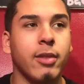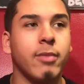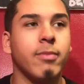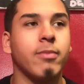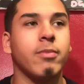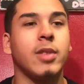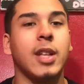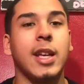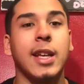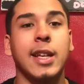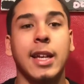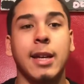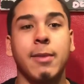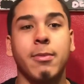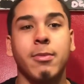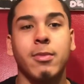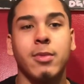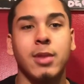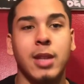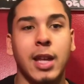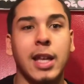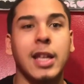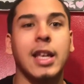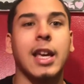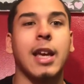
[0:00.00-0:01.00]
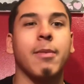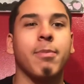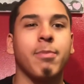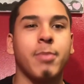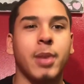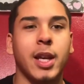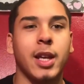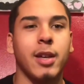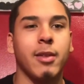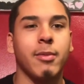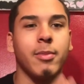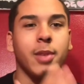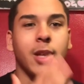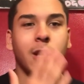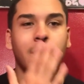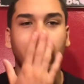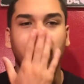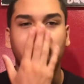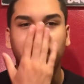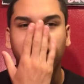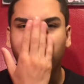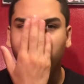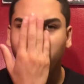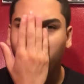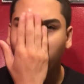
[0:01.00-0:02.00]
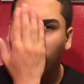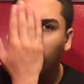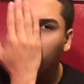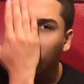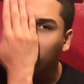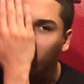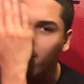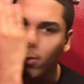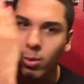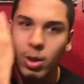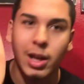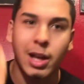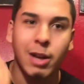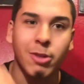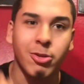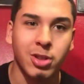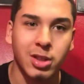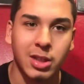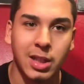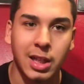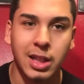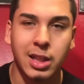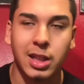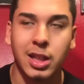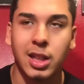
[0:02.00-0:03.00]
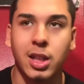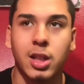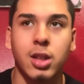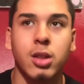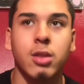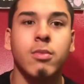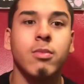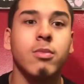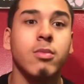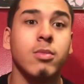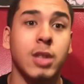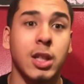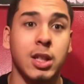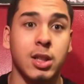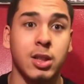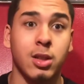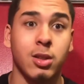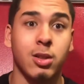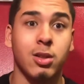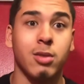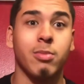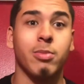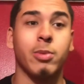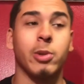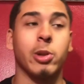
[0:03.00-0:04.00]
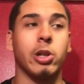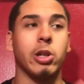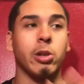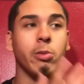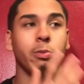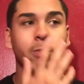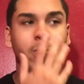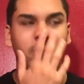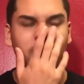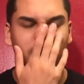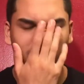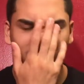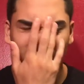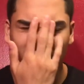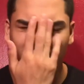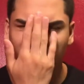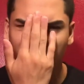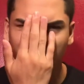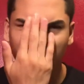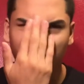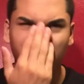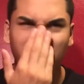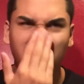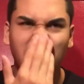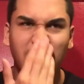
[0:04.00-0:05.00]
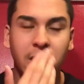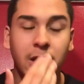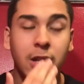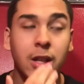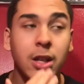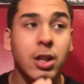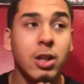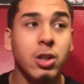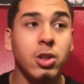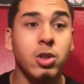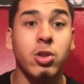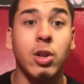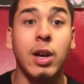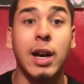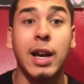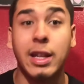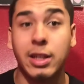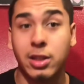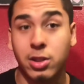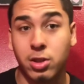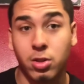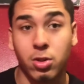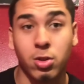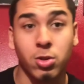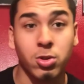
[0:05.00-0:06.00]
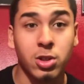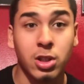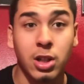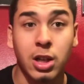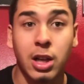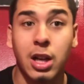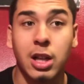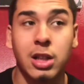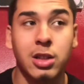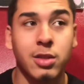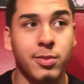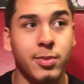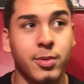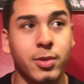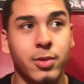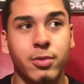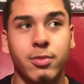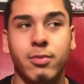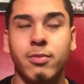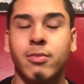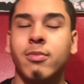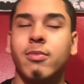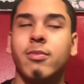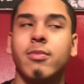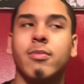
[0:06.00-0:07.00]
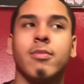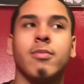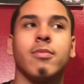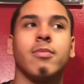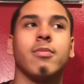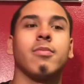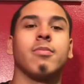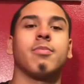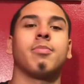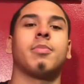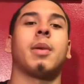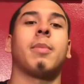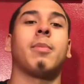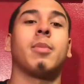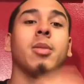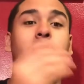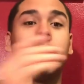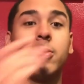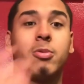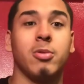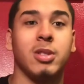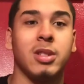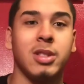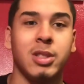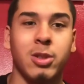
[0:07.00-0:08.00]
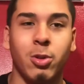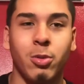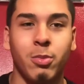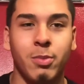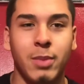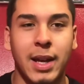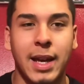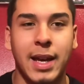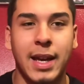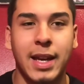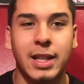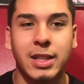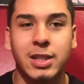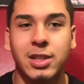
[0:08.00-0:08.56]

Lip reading: They kept paying me when I was not there. That's the good part. So I had to go to the hospital. My mother was so mad.